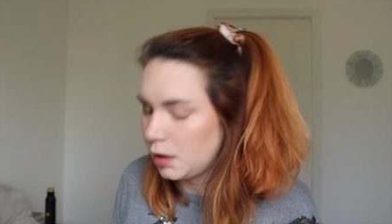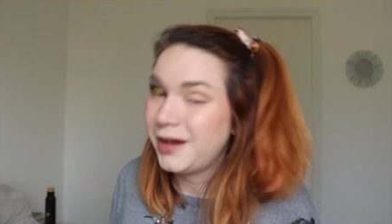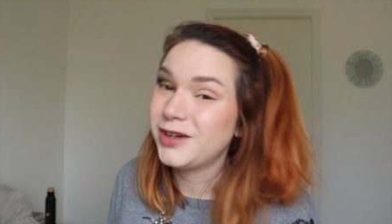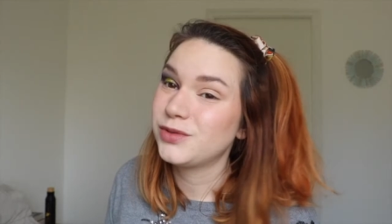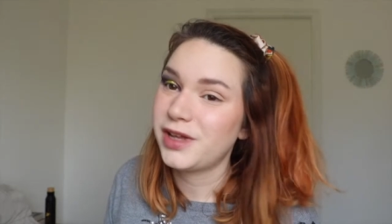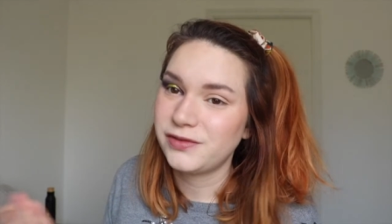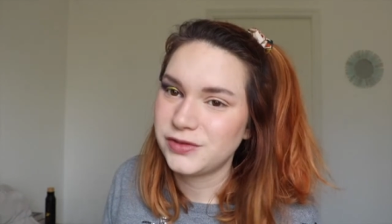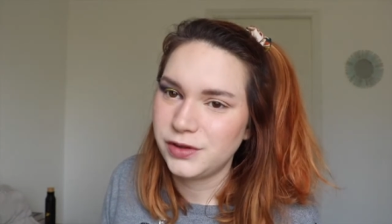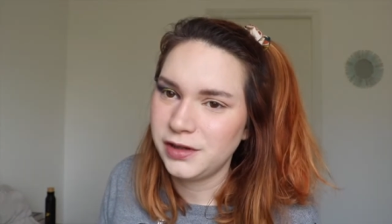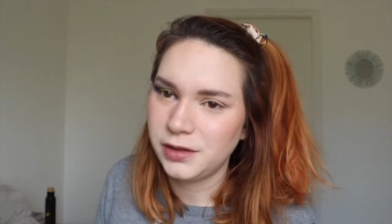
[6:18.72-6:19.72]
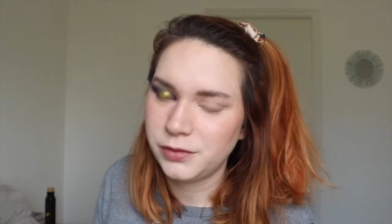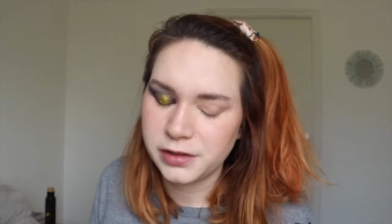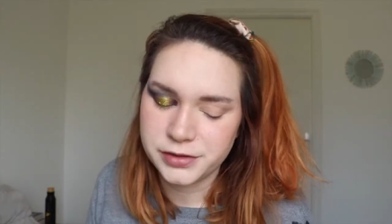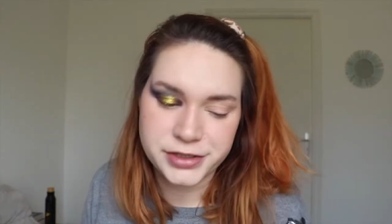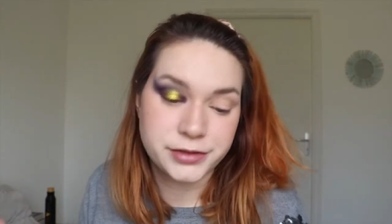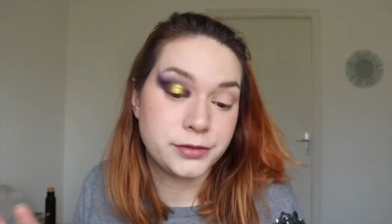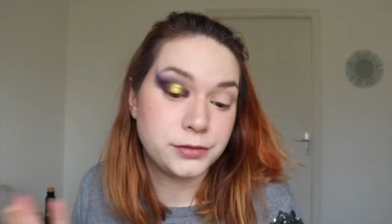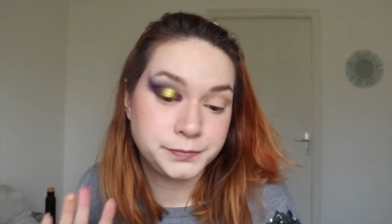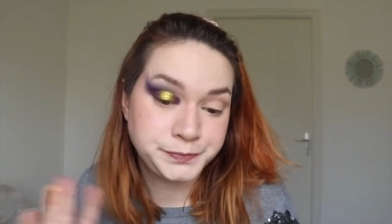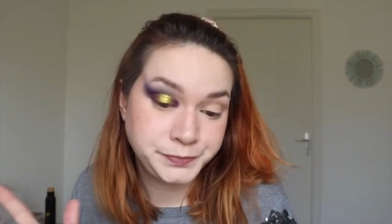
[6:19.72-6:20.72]
I don't have to go anywhere,
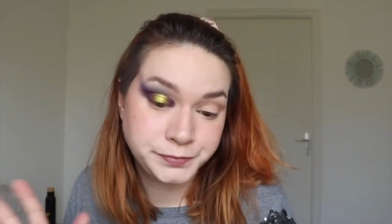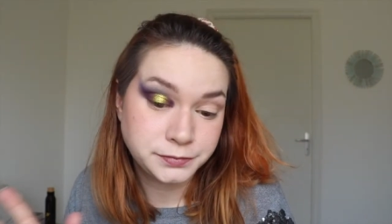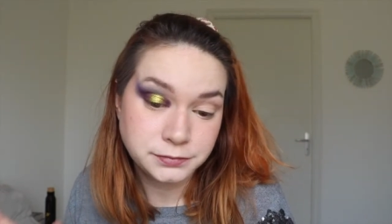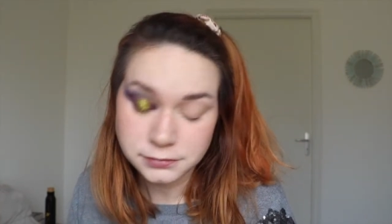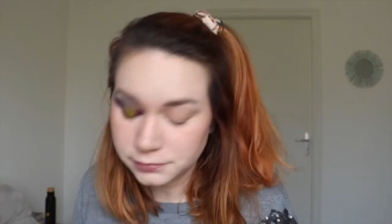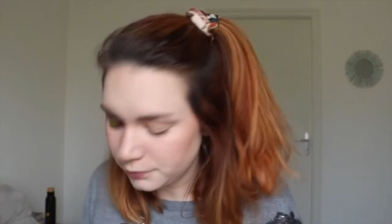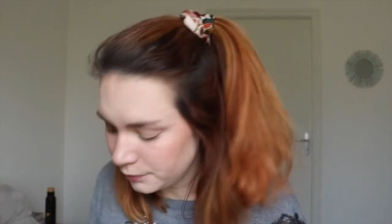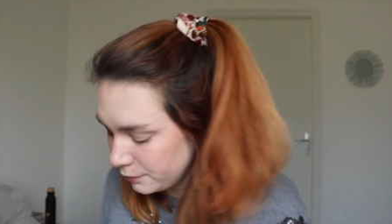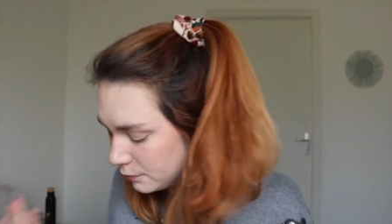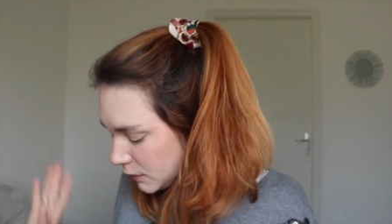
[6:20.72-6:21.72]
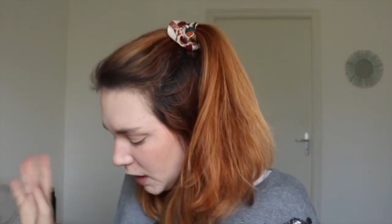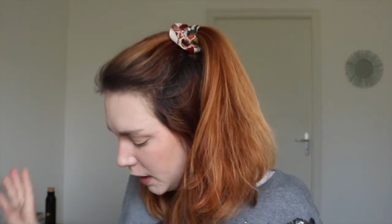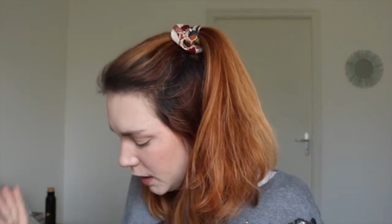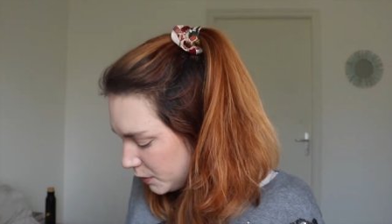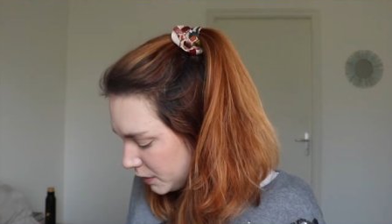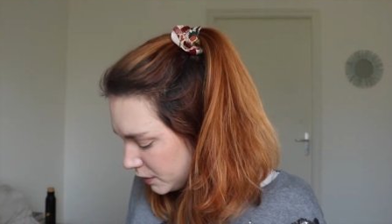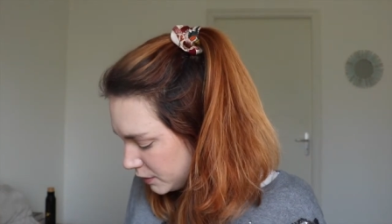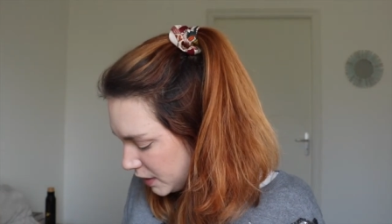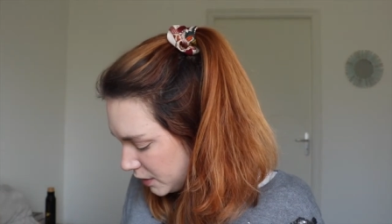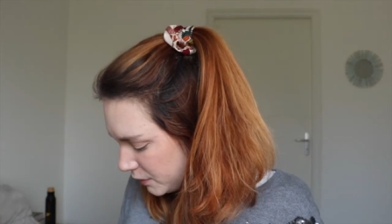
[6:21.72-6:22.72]
so I will
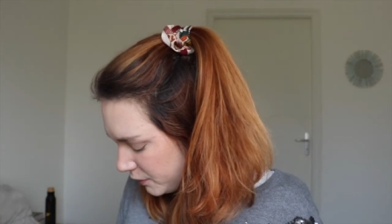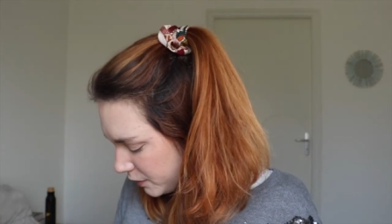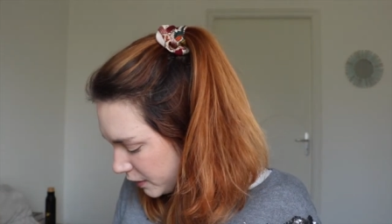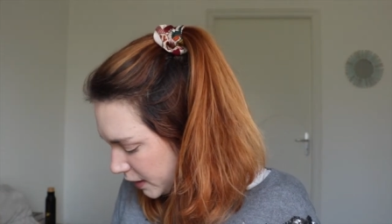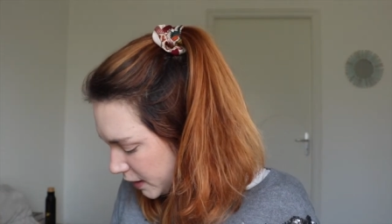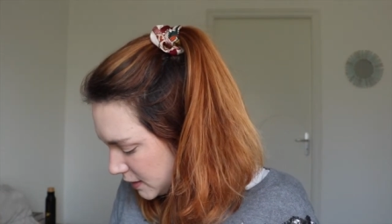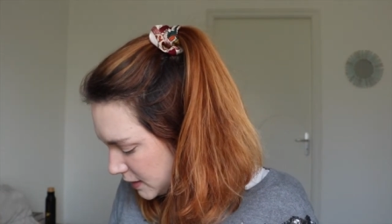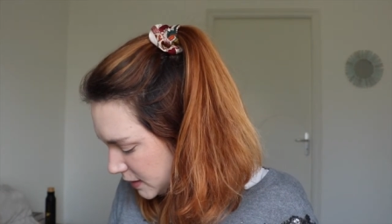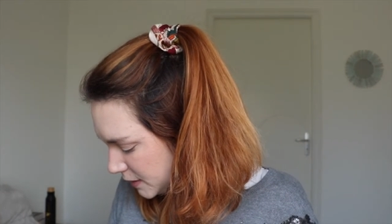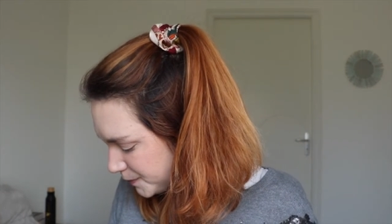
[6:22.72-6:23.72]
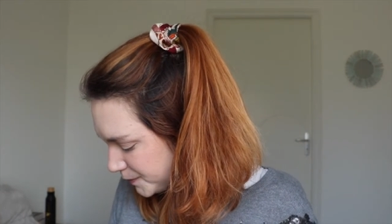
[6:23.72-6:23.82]
not care for that.